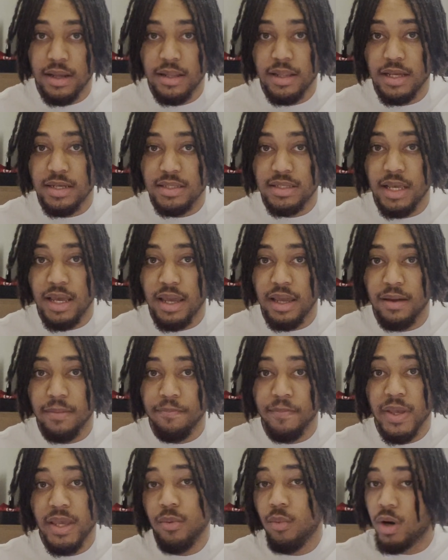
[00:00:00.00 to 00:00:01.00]
They say
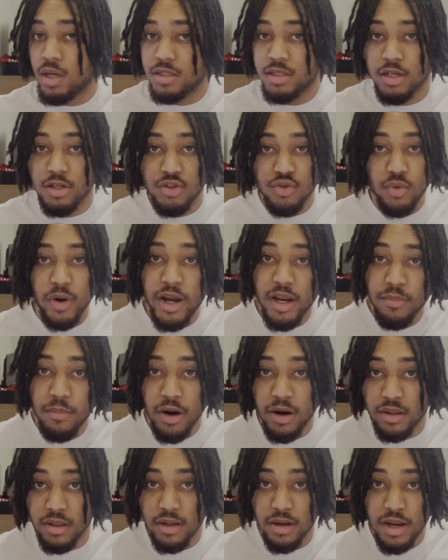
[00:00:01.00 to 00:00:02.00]
he wants to
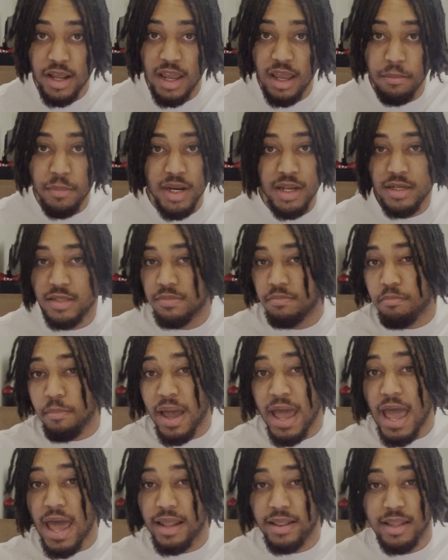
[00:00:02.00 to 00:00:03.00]
trademark the name and he's
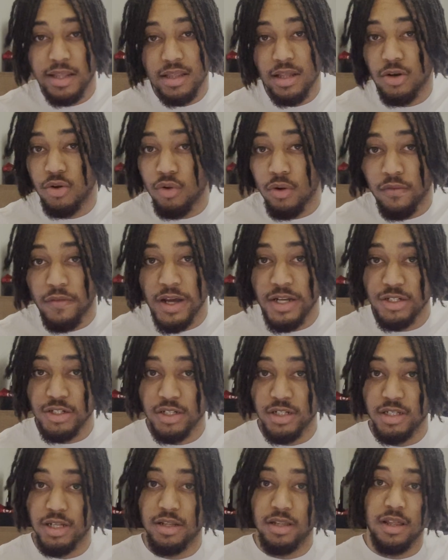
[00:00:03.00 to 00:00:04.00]
mad that the New
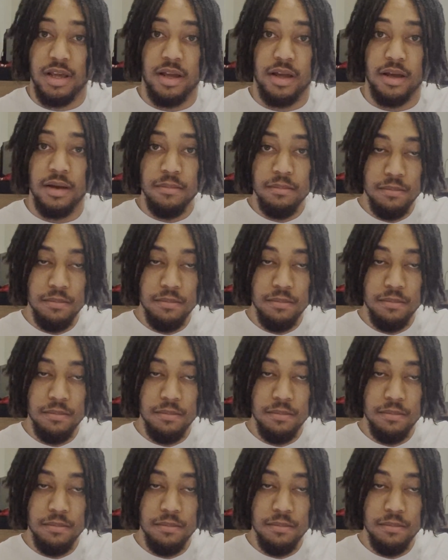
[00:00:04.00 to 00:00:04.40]
Avengers is a thing.